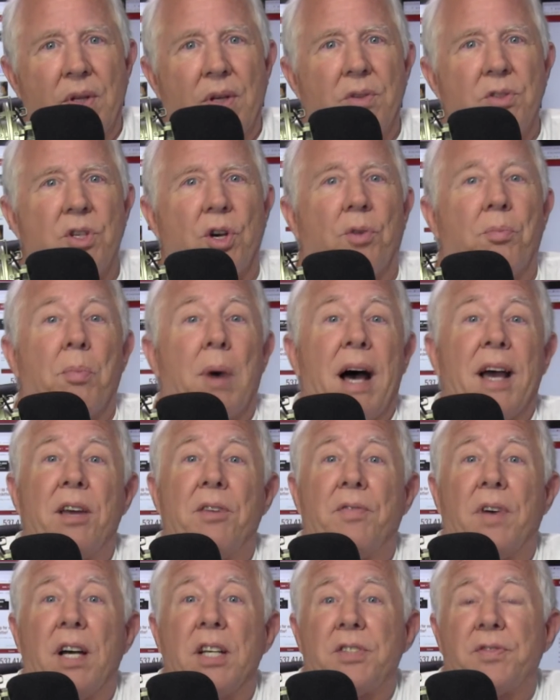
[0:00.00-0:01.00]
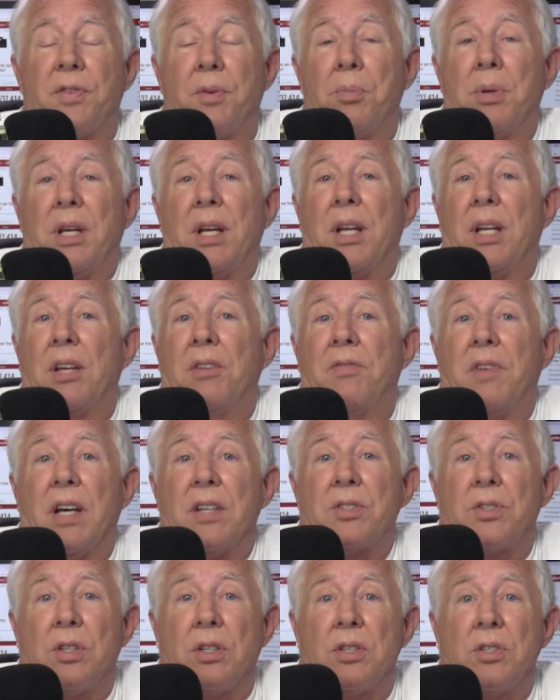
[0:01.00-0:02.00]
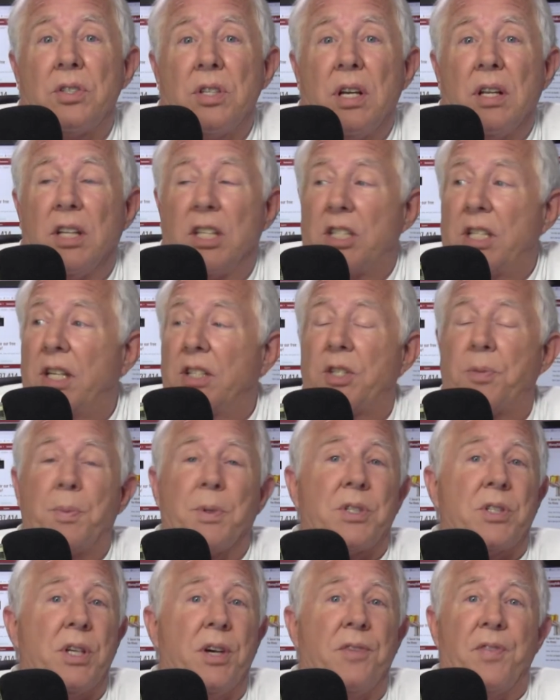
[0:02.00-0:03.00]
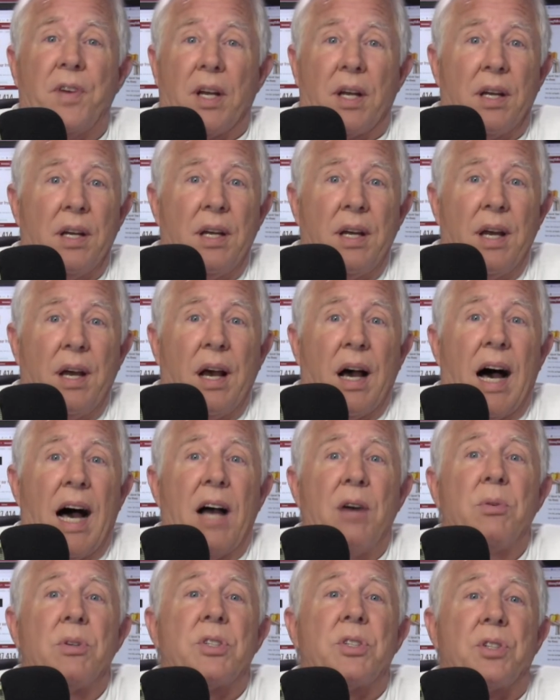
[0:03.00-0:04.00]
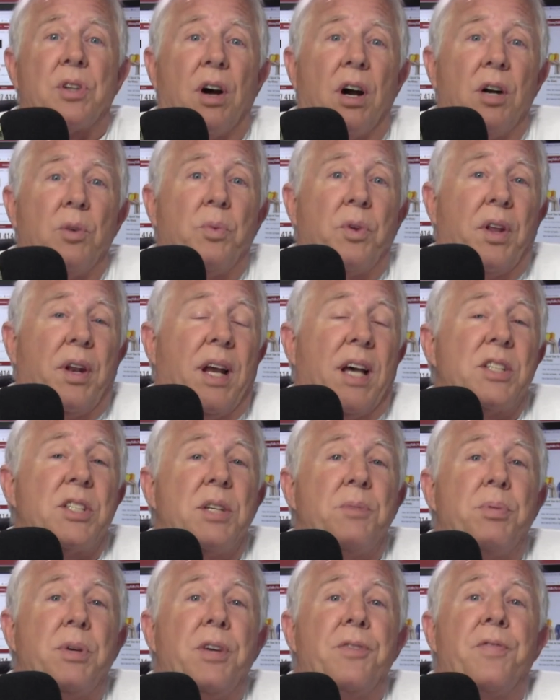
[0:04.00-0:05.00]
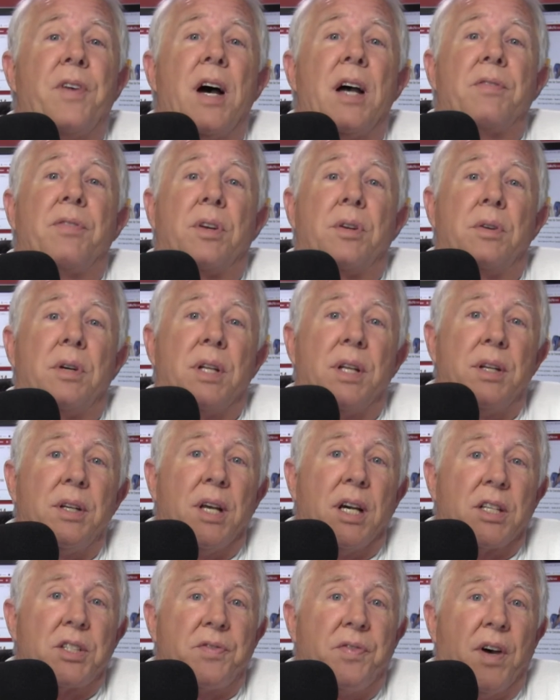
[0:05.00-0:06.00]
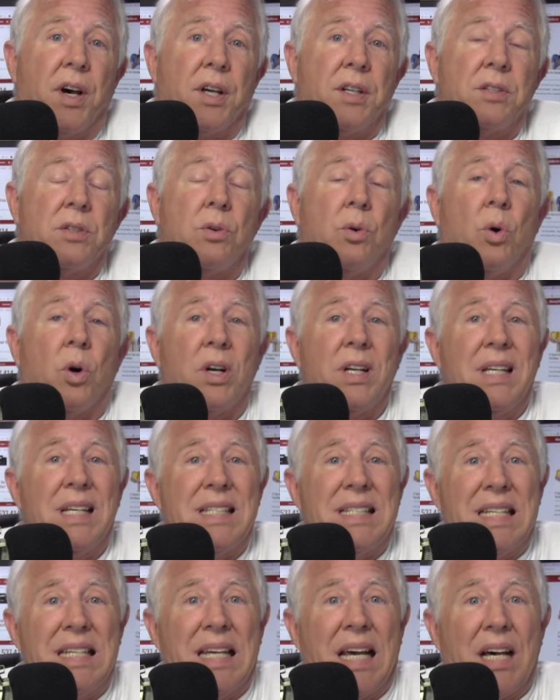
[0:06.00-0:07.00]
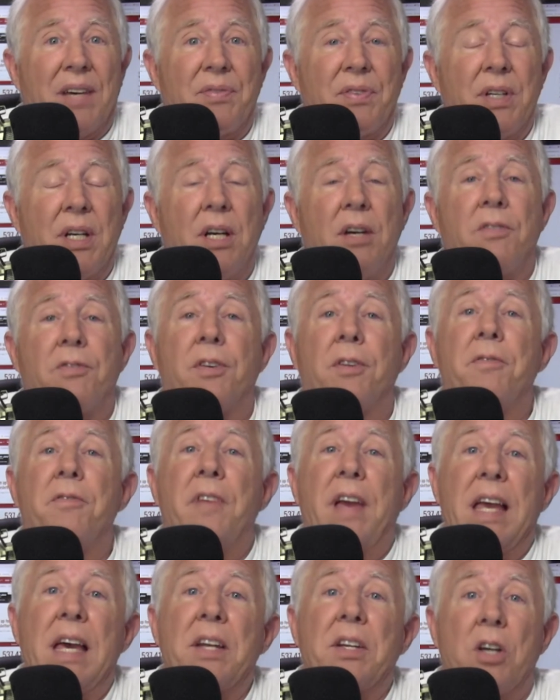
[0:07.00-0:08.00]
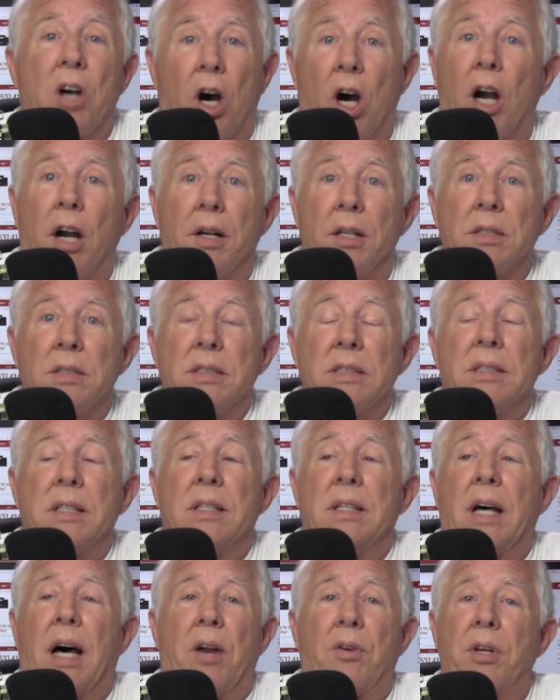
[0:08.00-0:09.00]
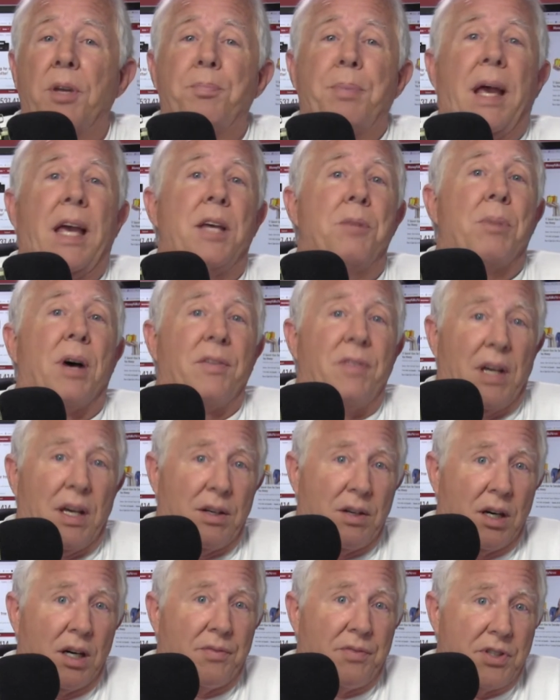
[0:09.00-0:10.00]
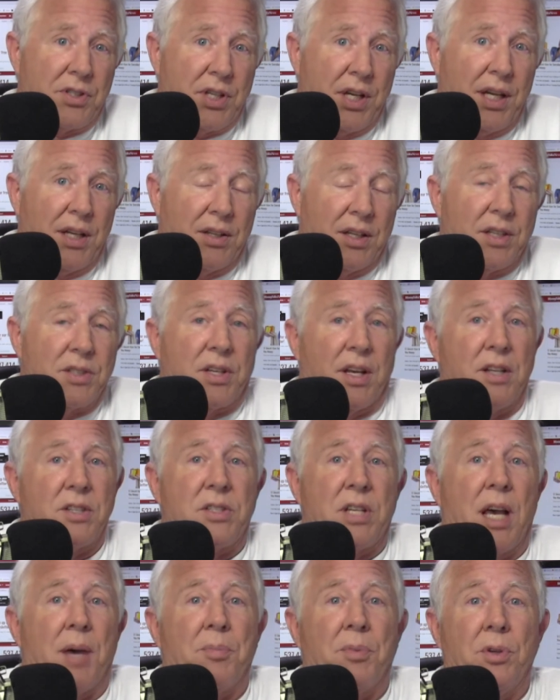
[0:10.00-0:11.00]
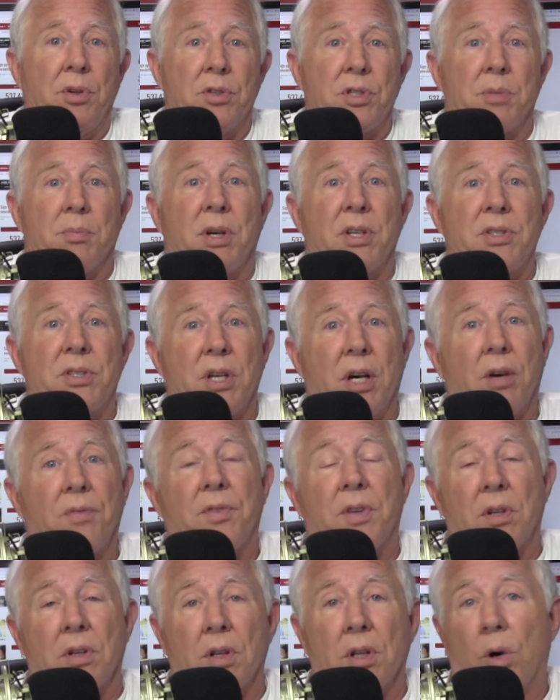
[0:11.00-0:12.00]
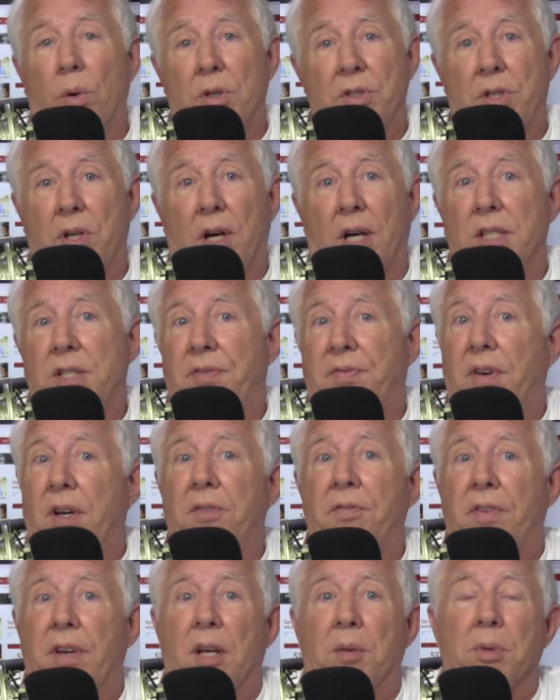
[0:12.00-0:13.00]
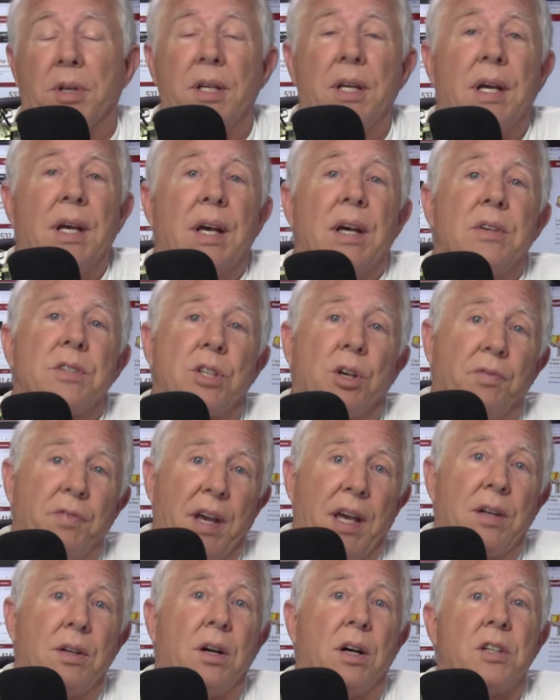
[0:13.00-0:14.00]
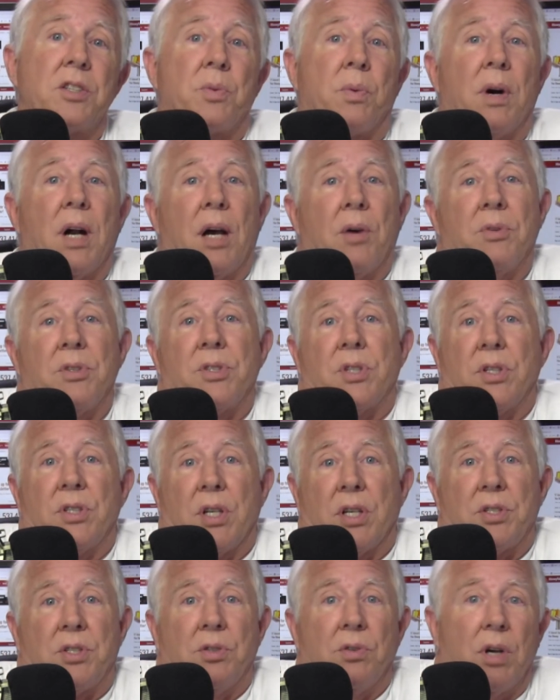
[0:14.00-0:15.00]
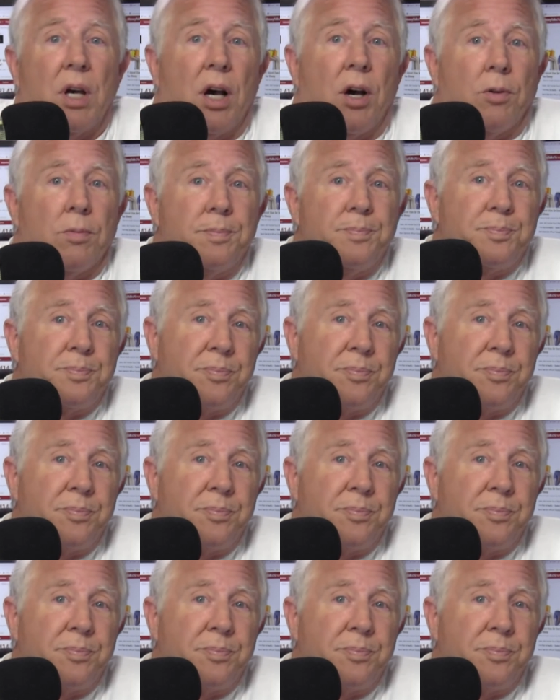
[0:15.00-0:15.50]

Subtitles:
So my advice for beginning investors, let's get specific. I would start with an S&P 500 index fund or ETF from Vanguard. I don't get paid by Vanguard for saying this. I just happen to use them myself. They're the lowest cost fund family. So Vanguard's where I would suggest you go.